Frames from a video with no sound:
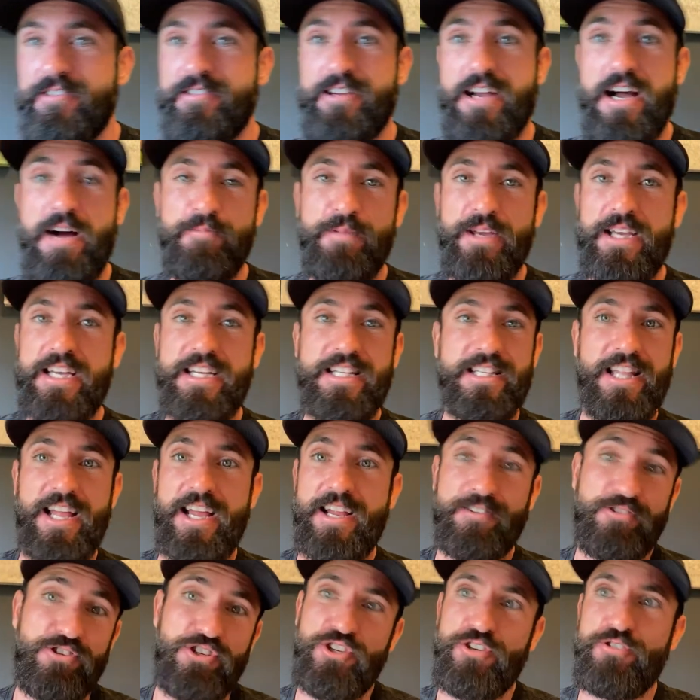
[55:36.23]
Coming in
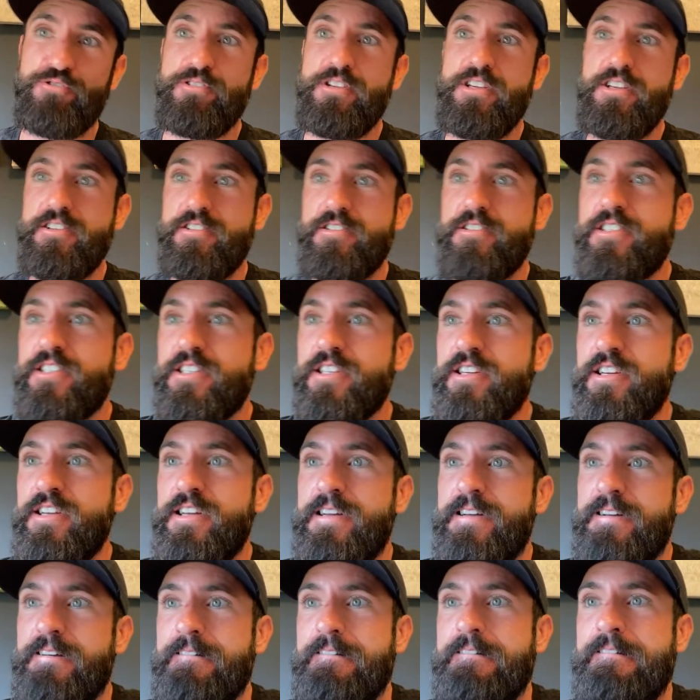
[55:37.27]
like 2 years.
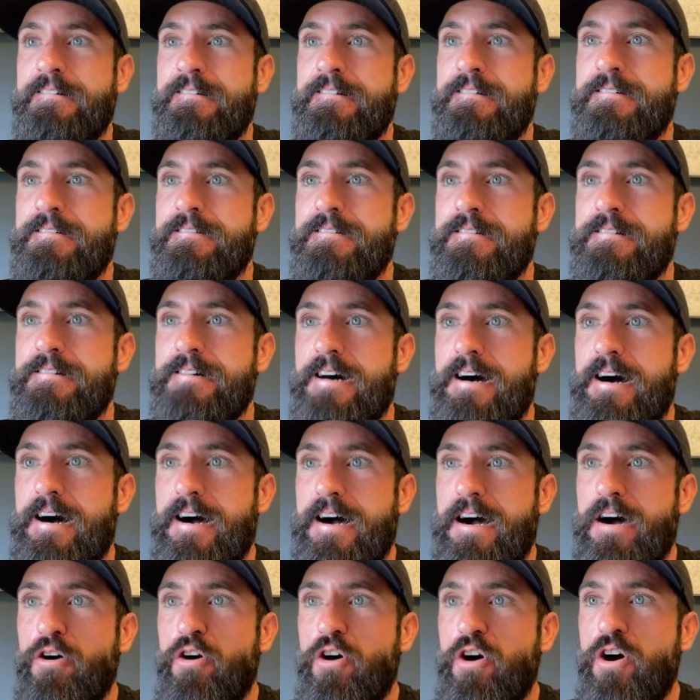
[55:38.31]

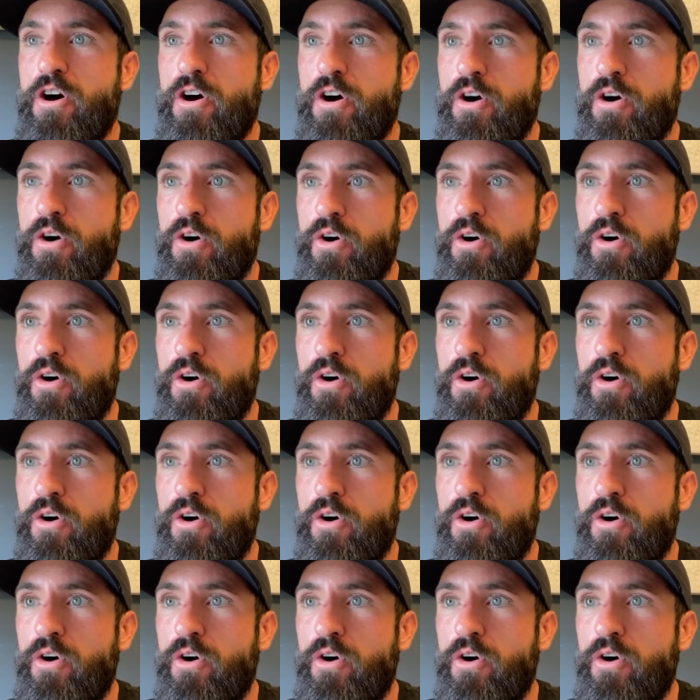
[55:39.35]
Oh...